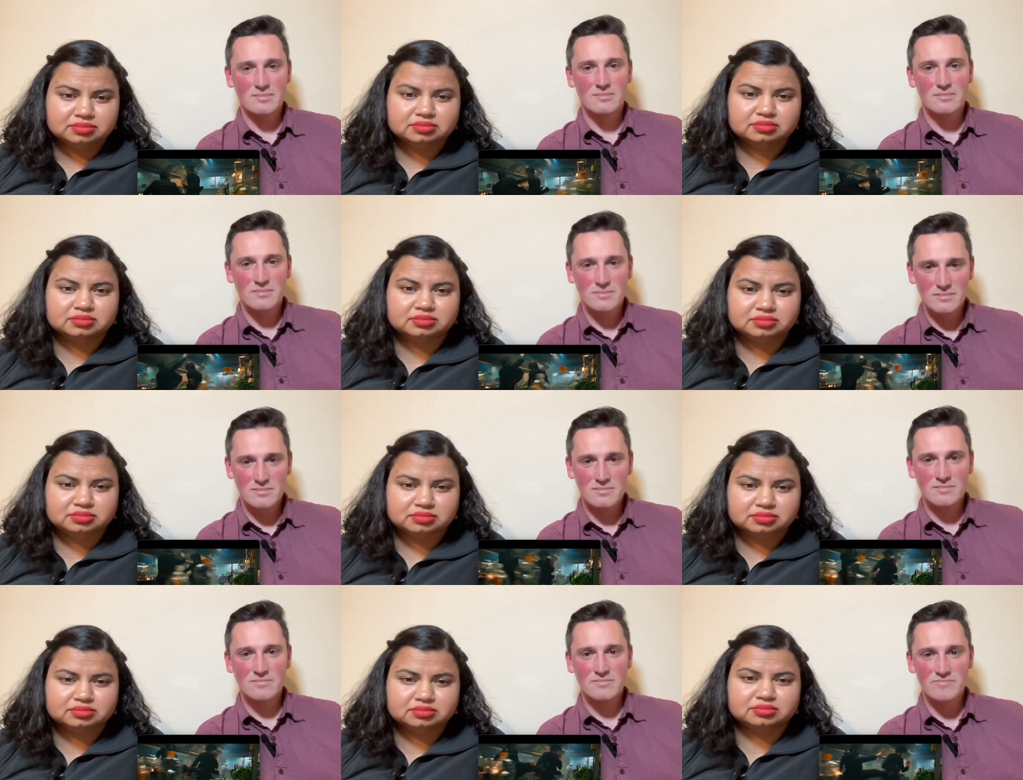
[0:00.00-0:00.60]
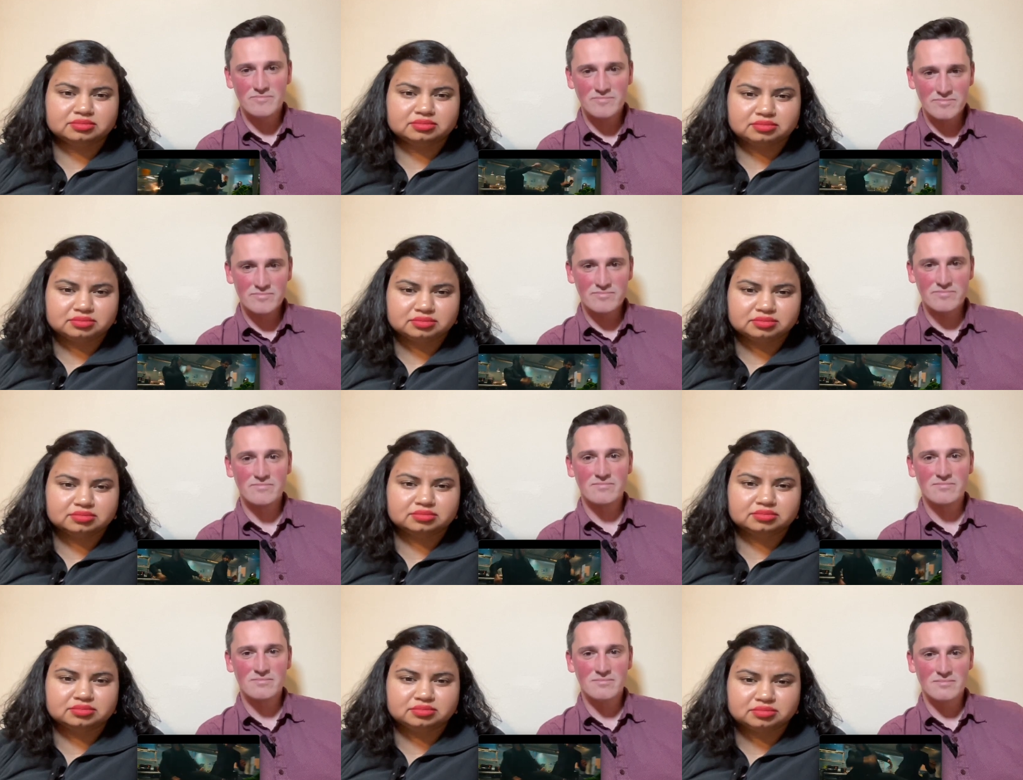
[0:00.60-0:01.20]

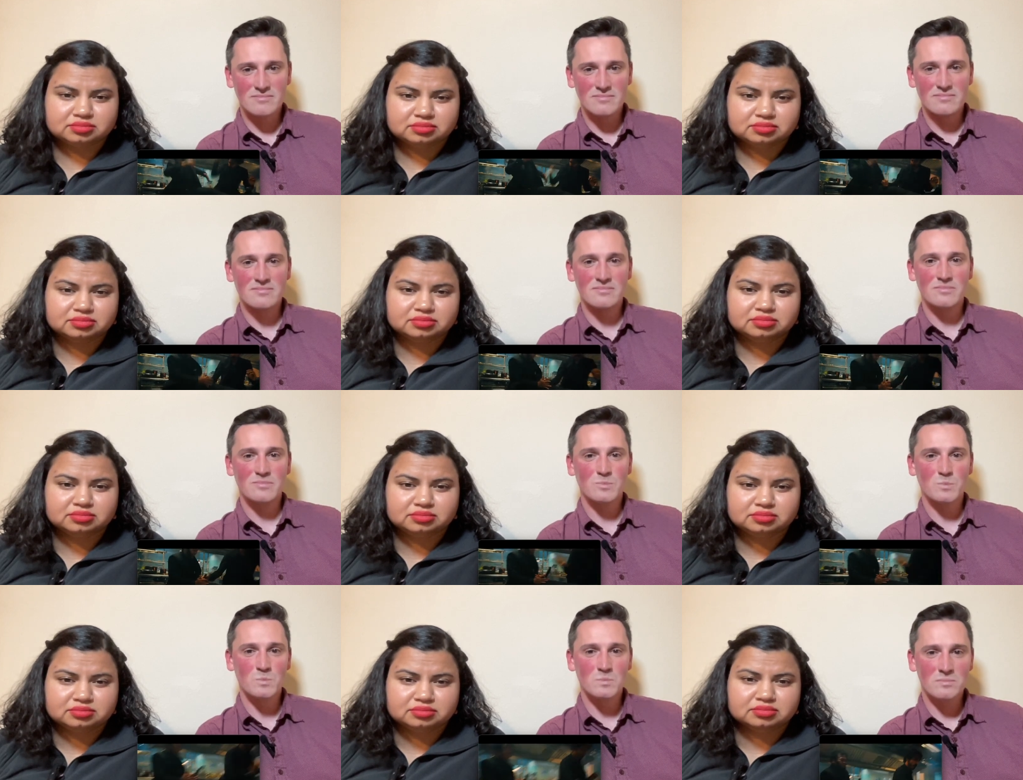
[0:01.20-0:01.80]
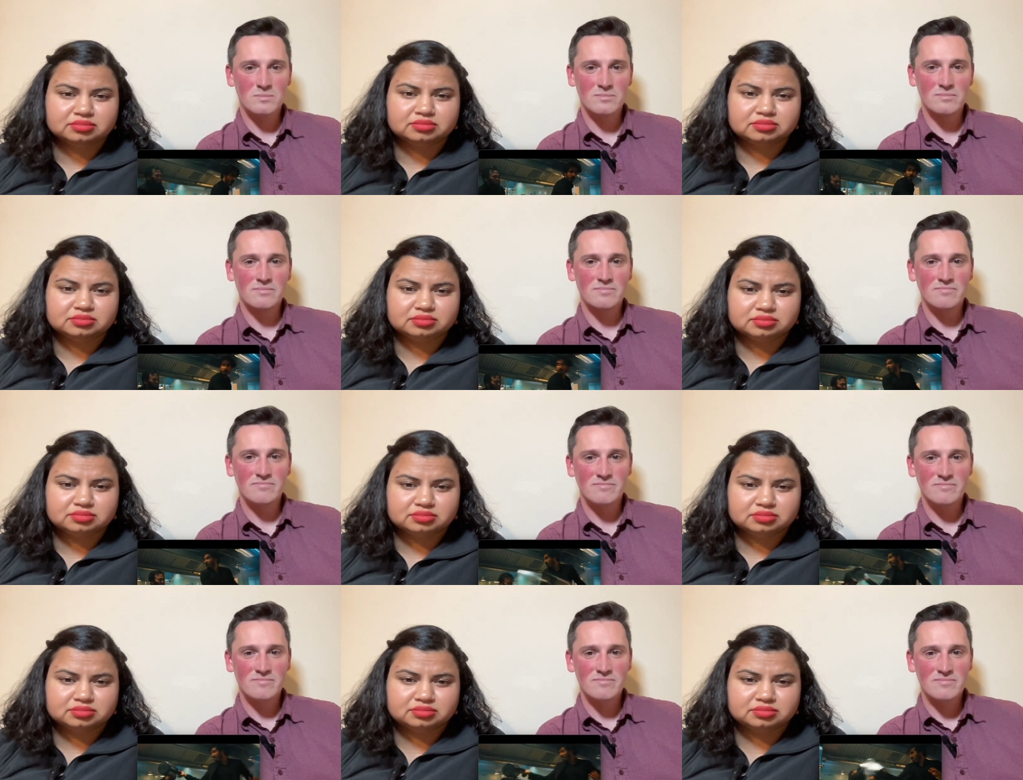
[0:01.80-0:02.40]

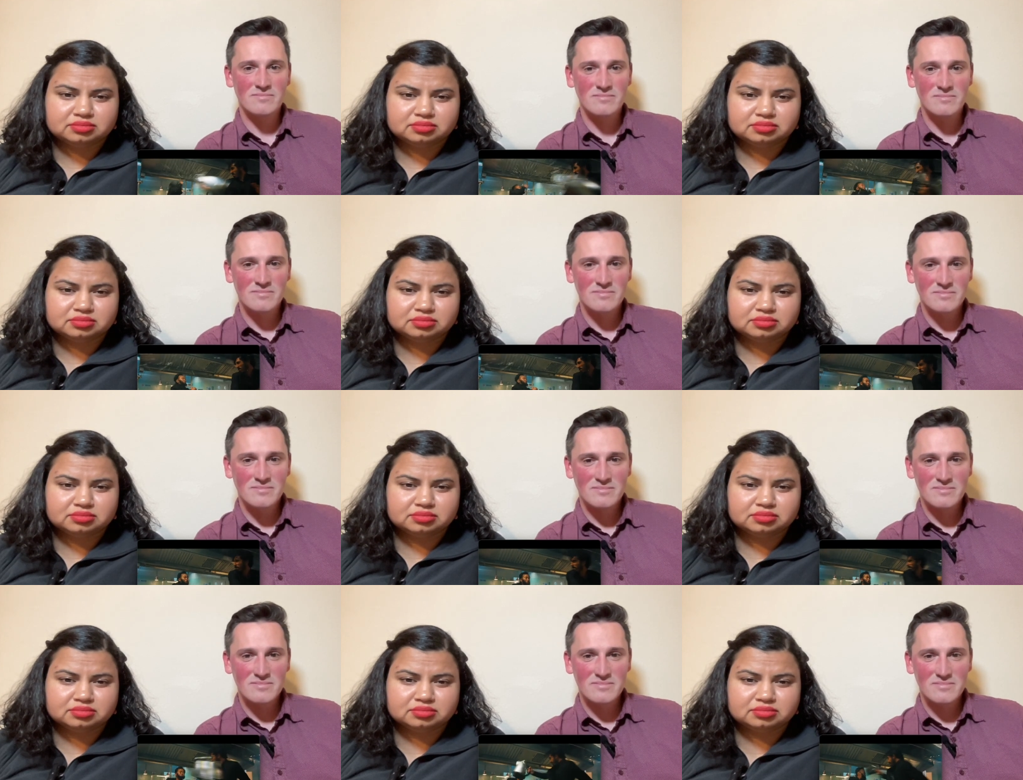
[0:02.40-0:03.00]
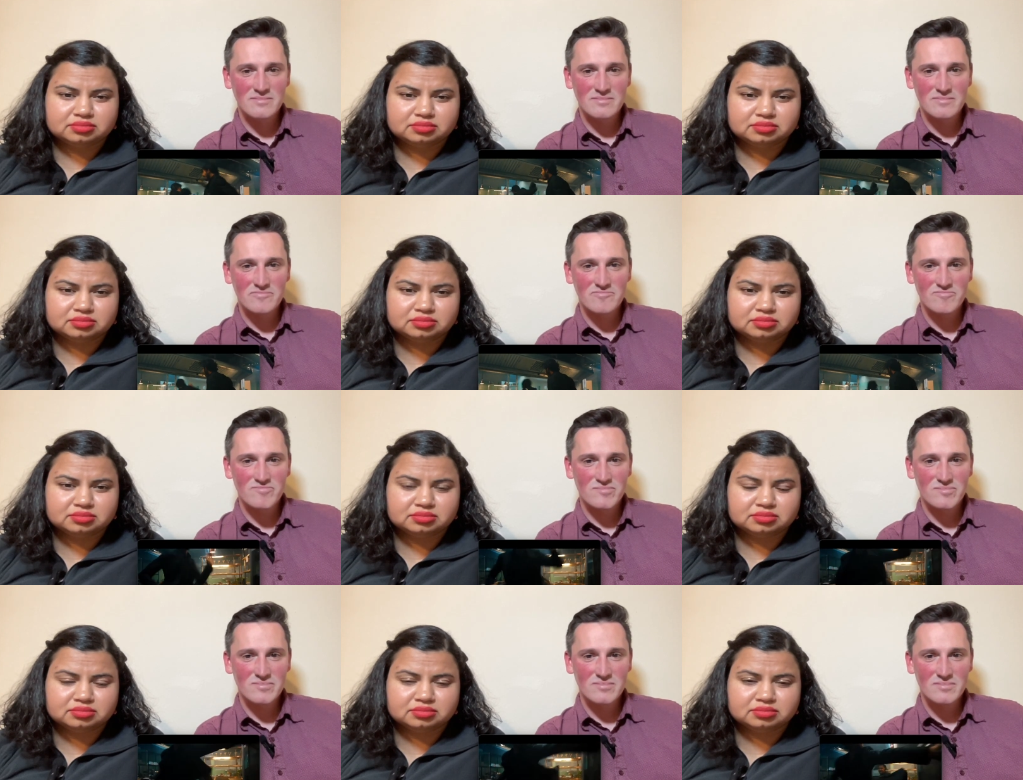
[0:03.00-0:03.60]

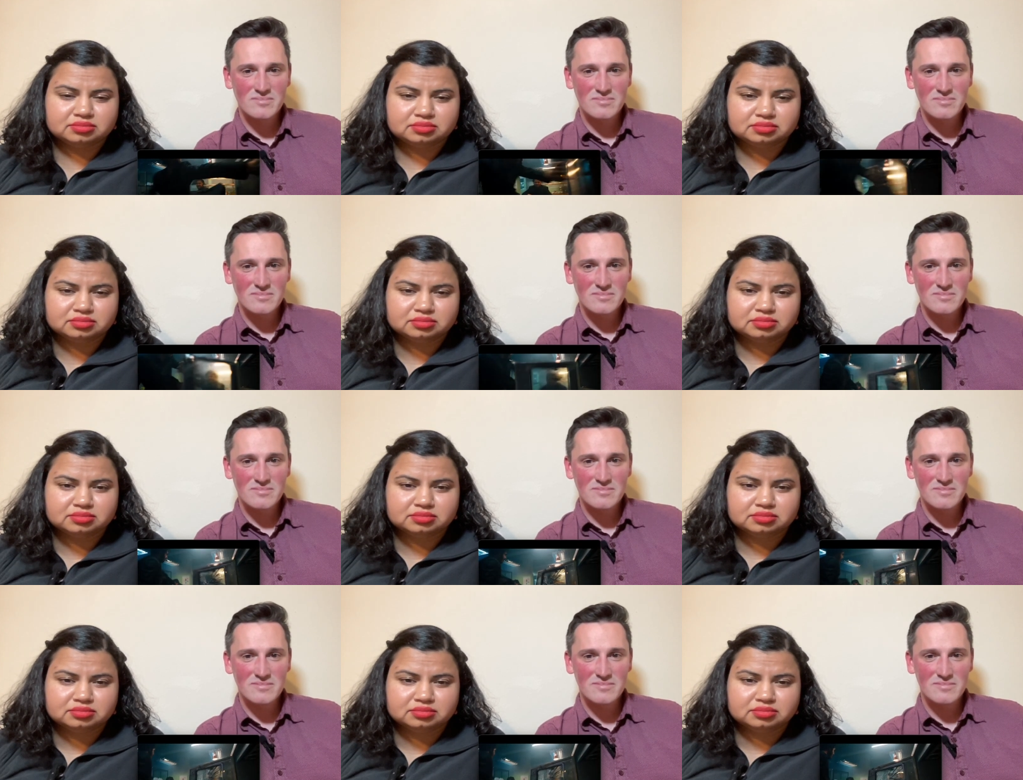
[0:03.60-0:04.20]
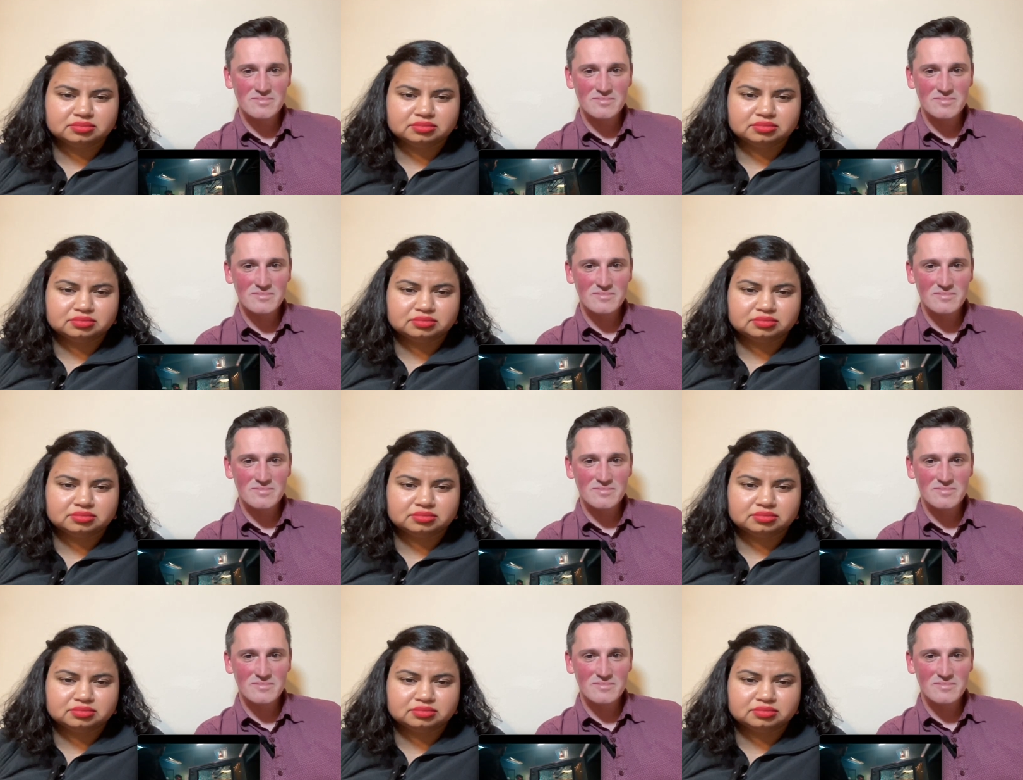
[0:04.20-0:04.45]
Nobody speaks.